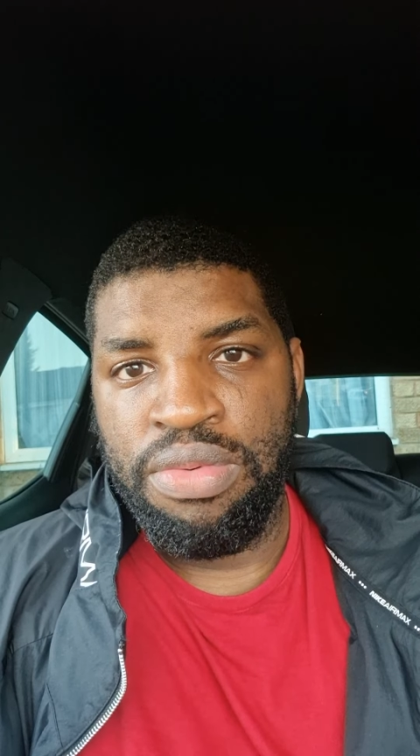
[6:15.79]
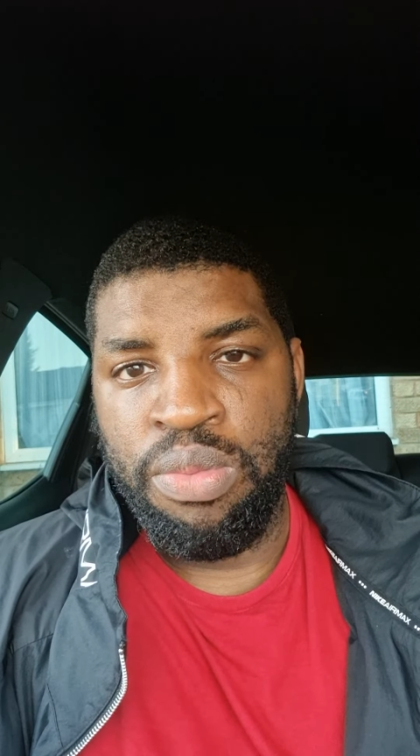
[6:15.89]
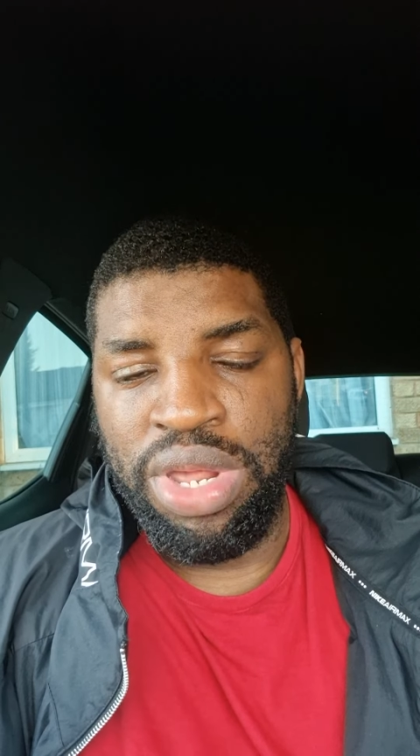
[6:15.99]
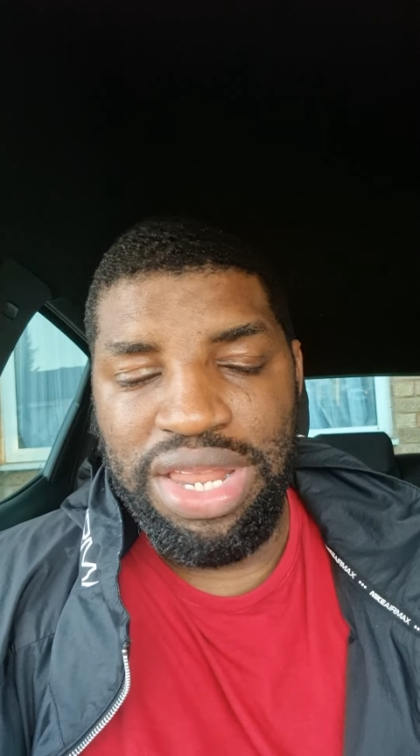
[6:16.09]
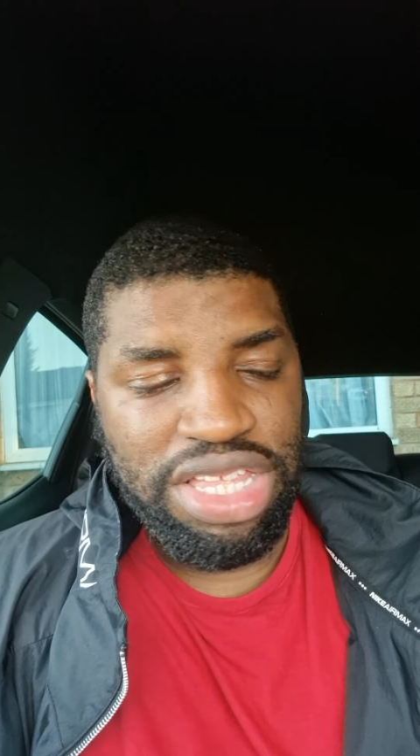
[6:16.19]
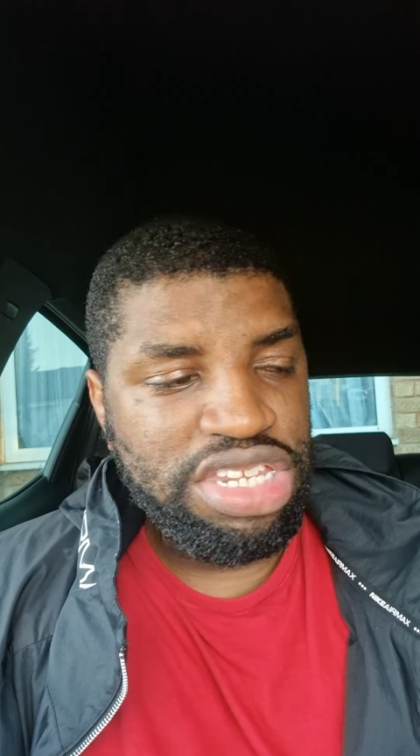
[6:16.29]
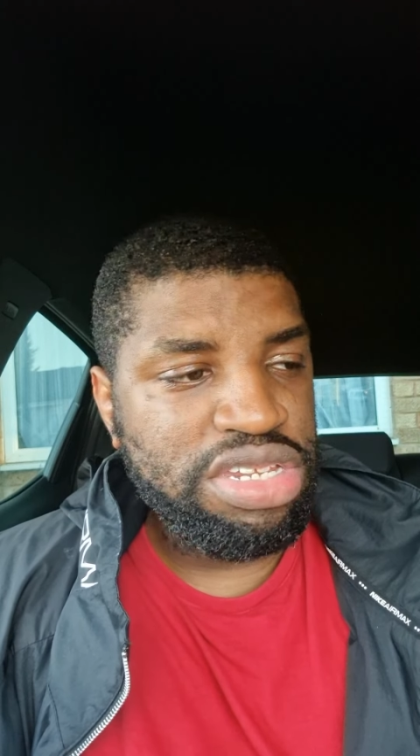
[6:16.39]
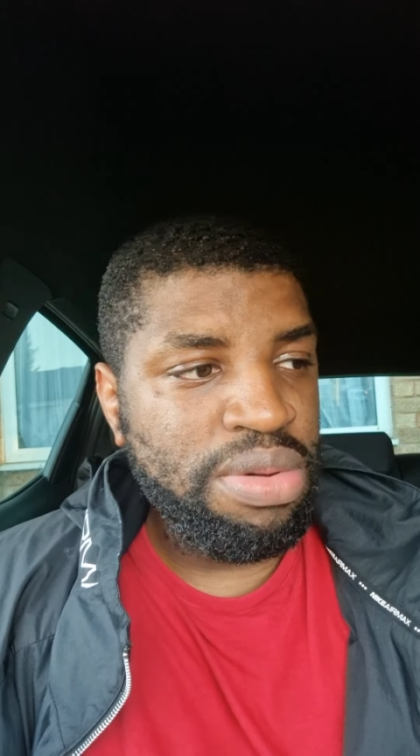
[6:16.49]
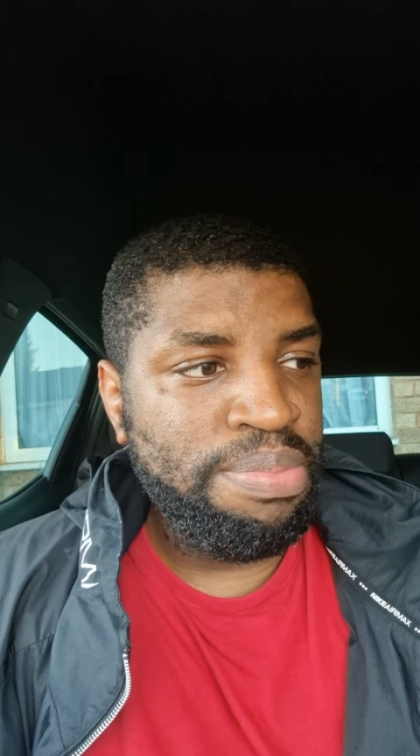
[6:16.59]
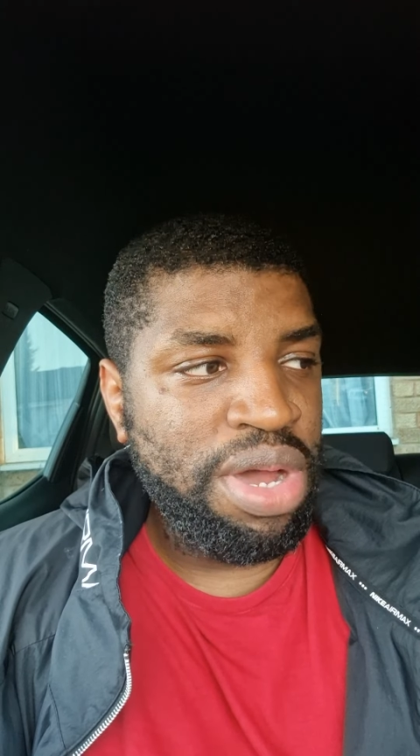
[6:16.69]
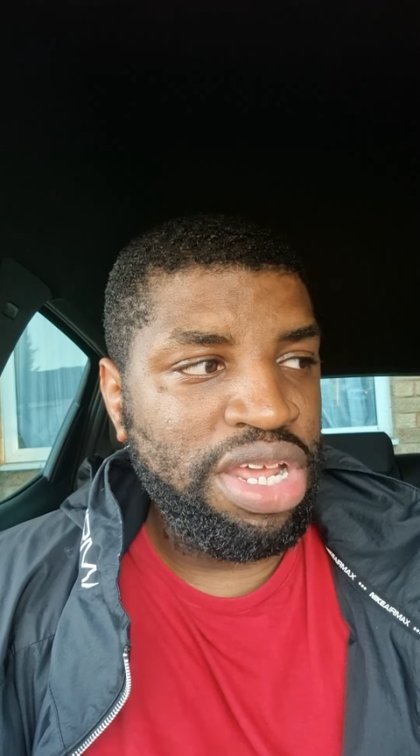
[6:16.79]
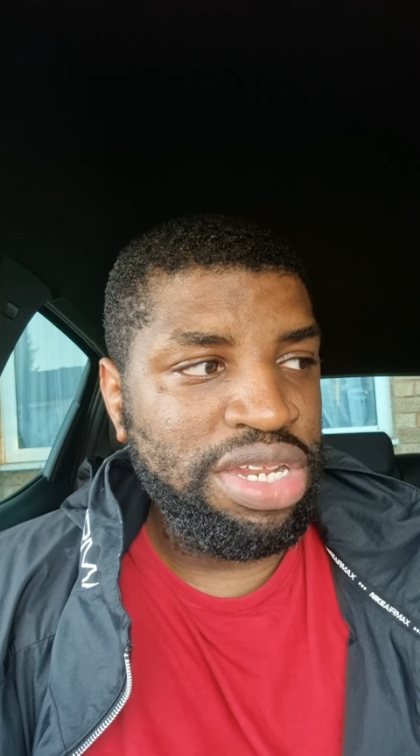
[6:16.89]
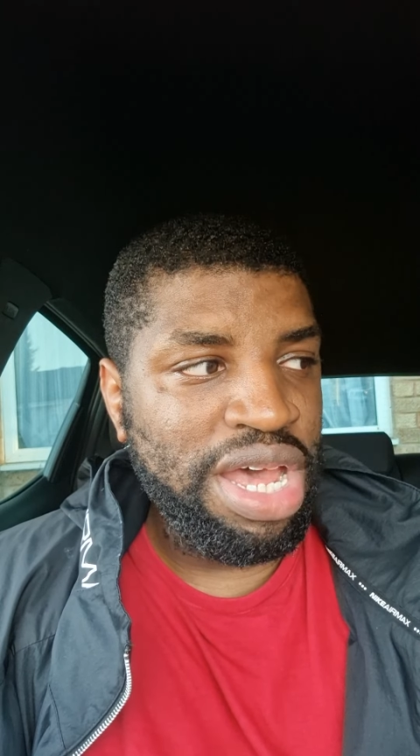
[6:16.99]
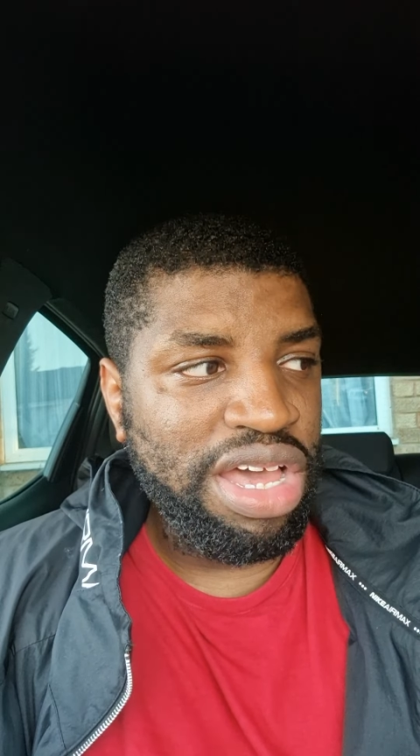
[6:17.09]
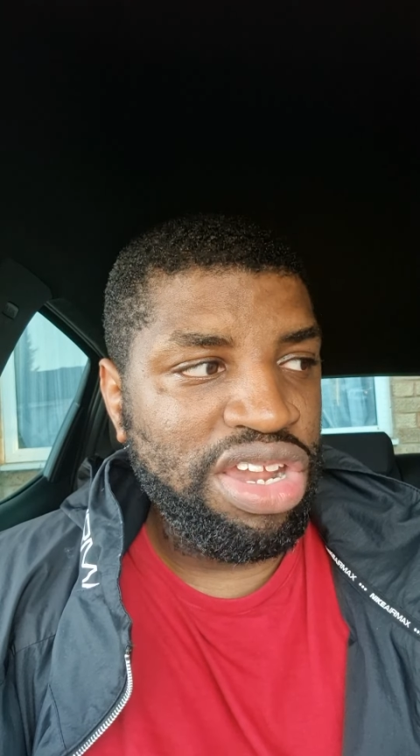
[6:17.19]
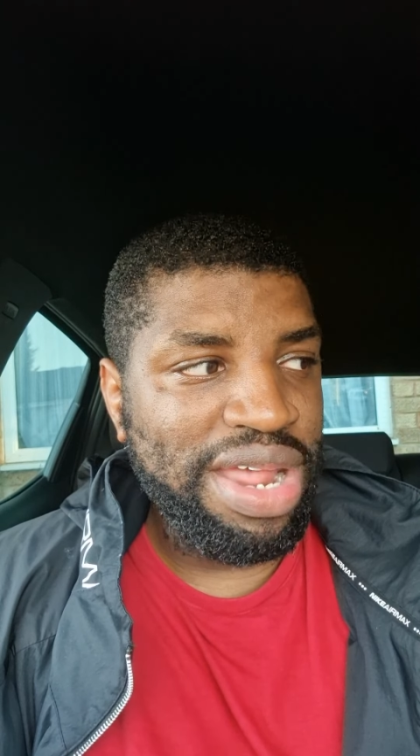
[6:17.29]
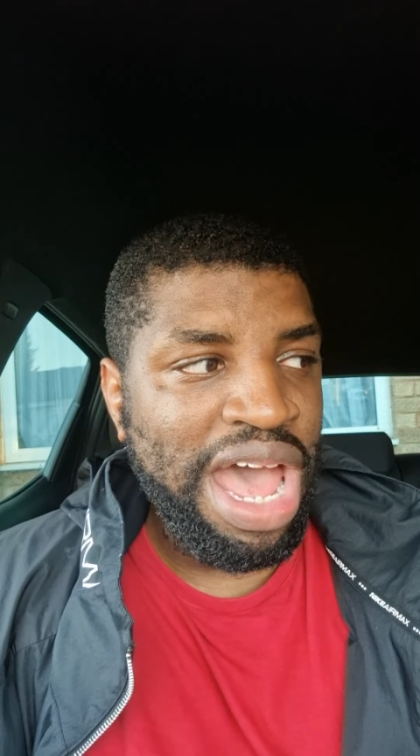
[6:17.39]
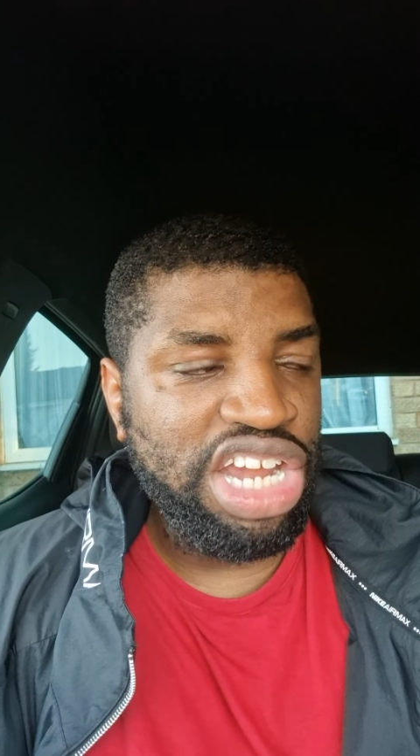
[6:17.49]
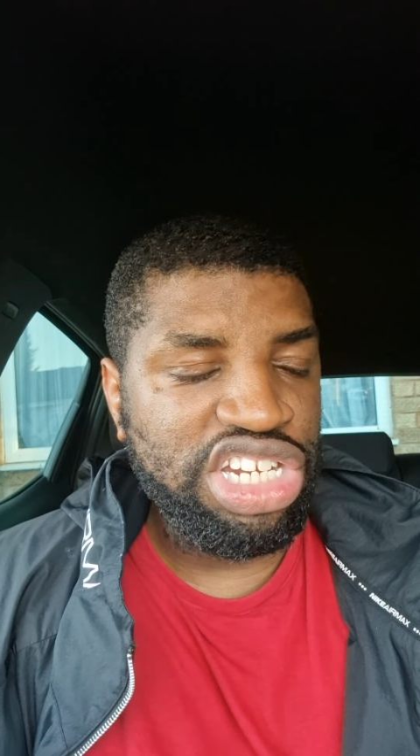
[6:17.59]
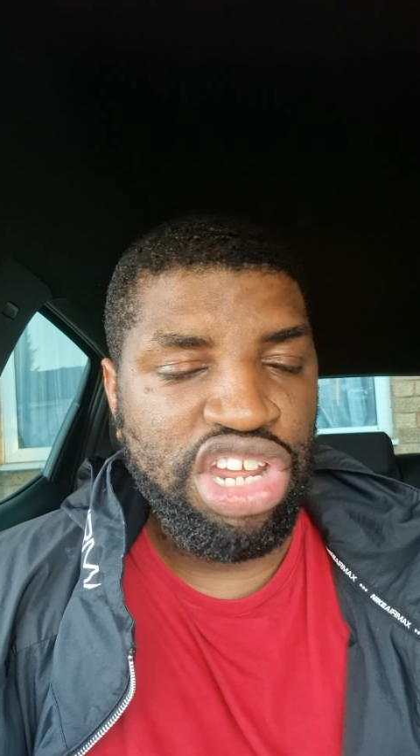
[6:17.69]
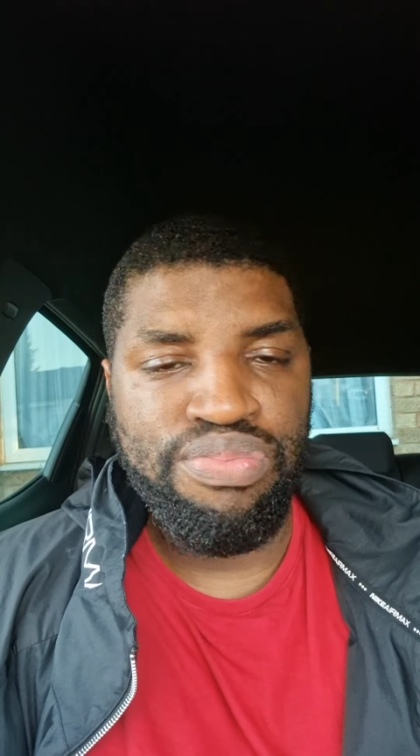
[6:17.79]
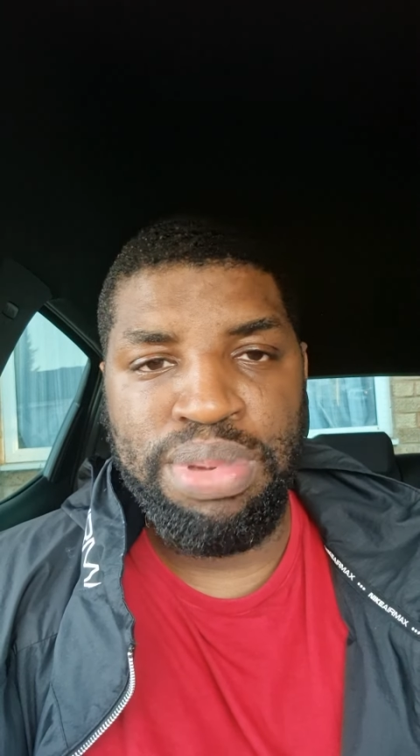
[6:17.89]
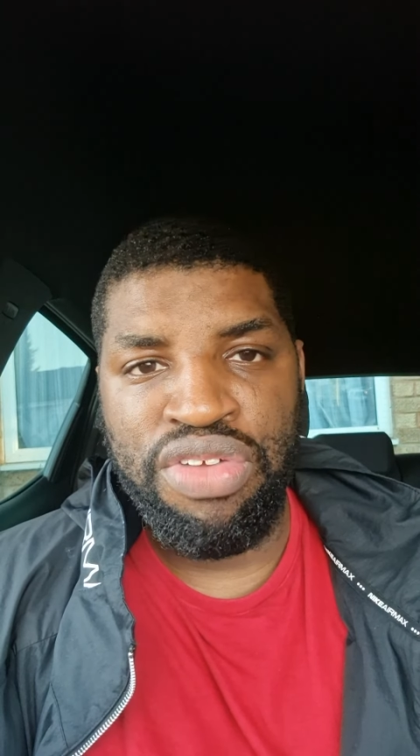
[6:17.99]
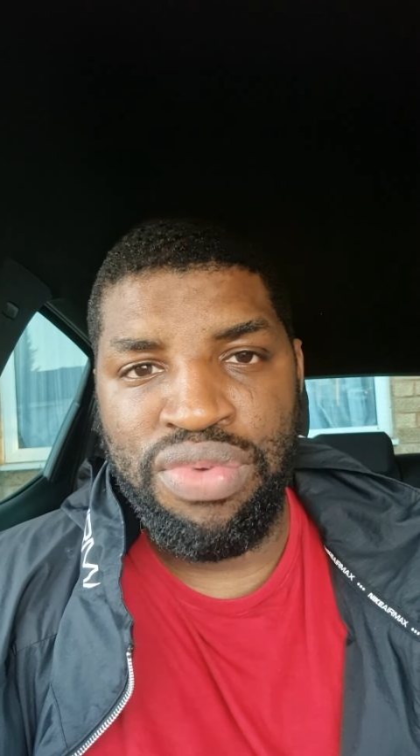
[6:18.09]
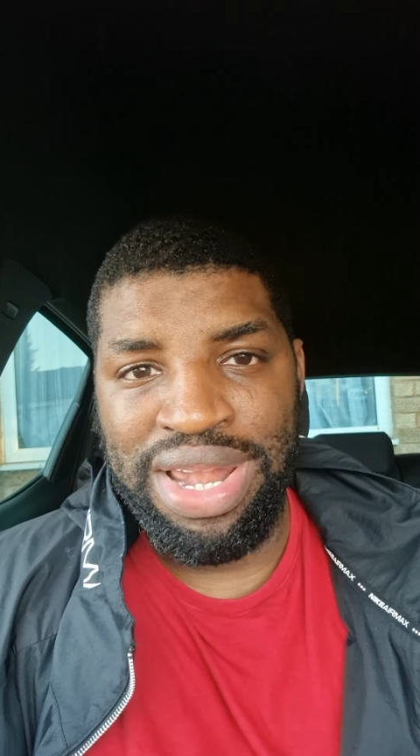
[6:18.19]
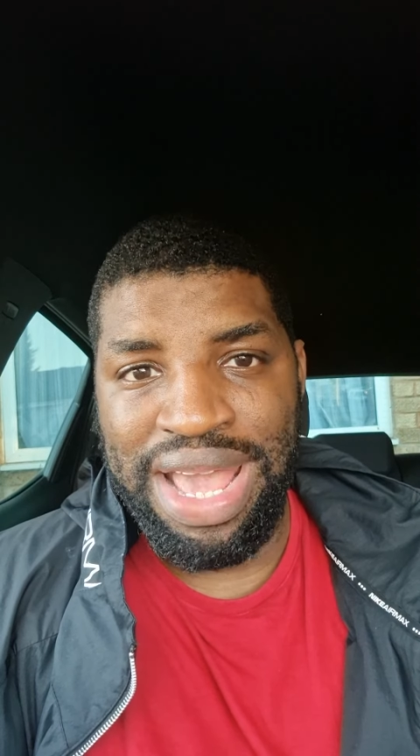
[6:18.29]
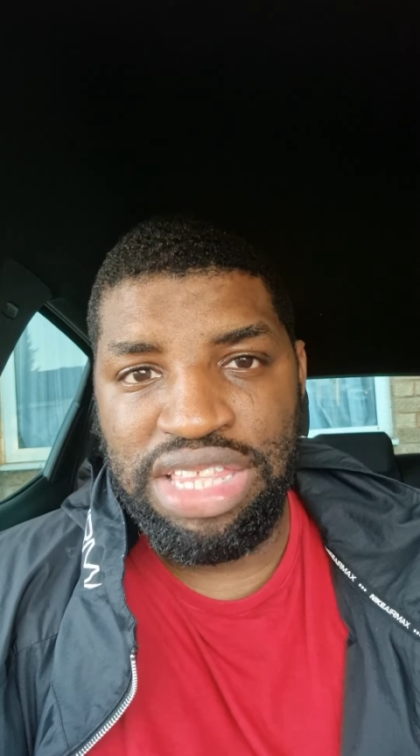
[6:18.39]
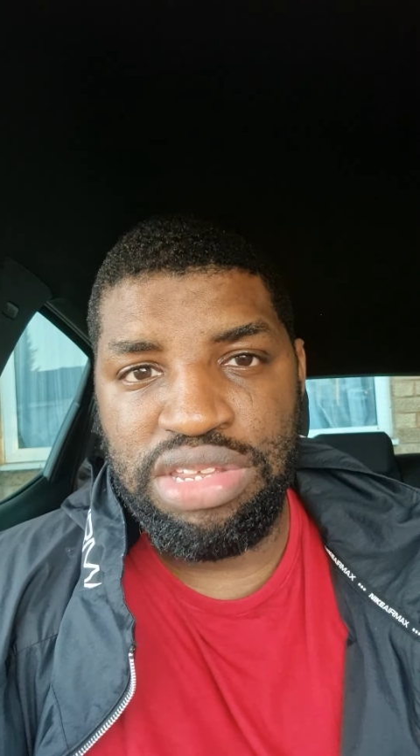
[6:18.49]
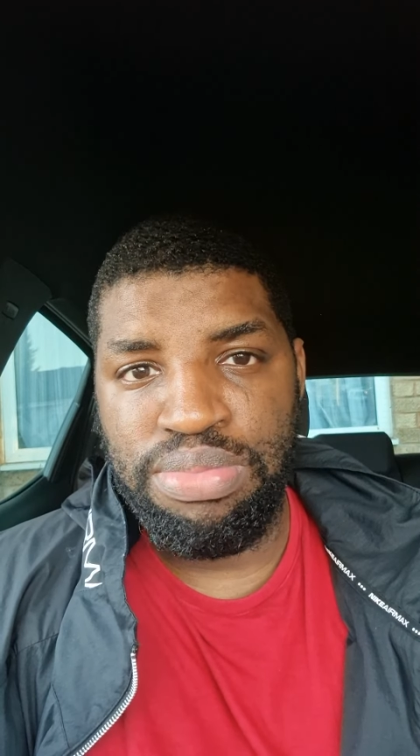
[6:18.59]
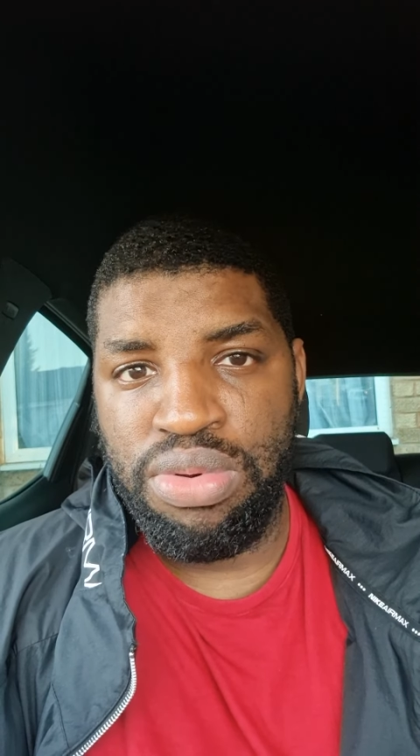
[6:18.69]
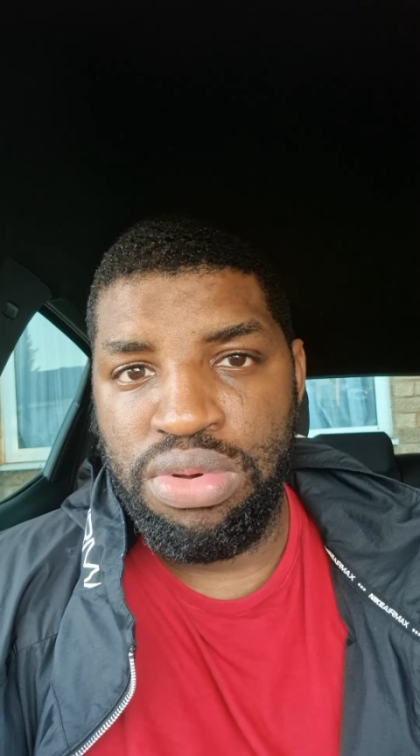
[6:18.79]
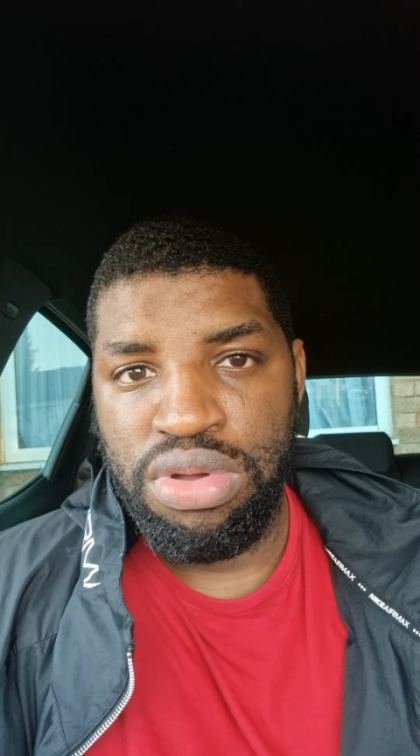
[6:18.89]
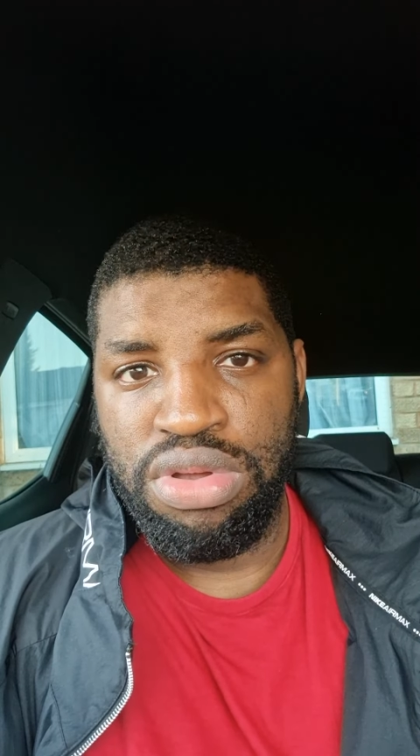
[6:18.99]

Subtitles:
We need somebody that can actually be relatable,